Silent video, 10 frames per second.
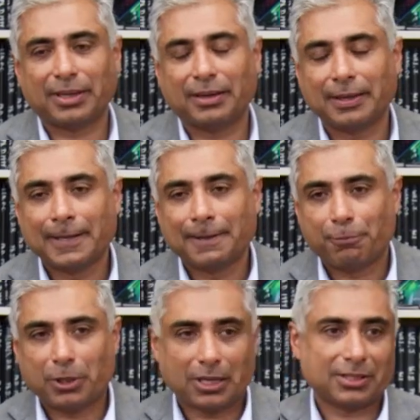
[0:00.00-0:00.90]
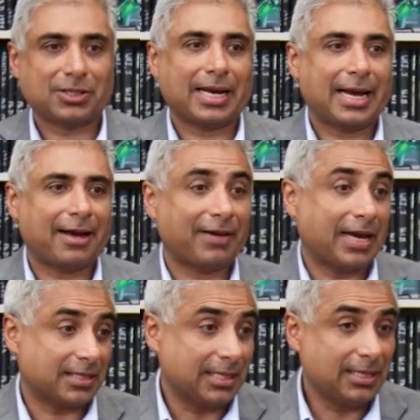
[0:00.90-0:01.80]
But we also have,
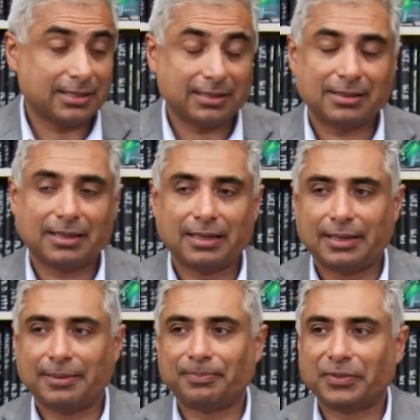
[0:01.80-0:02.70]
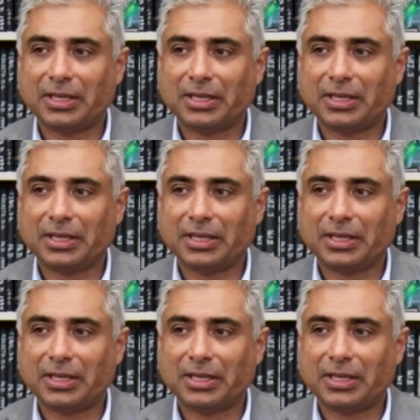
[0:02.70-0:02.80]
as needed, a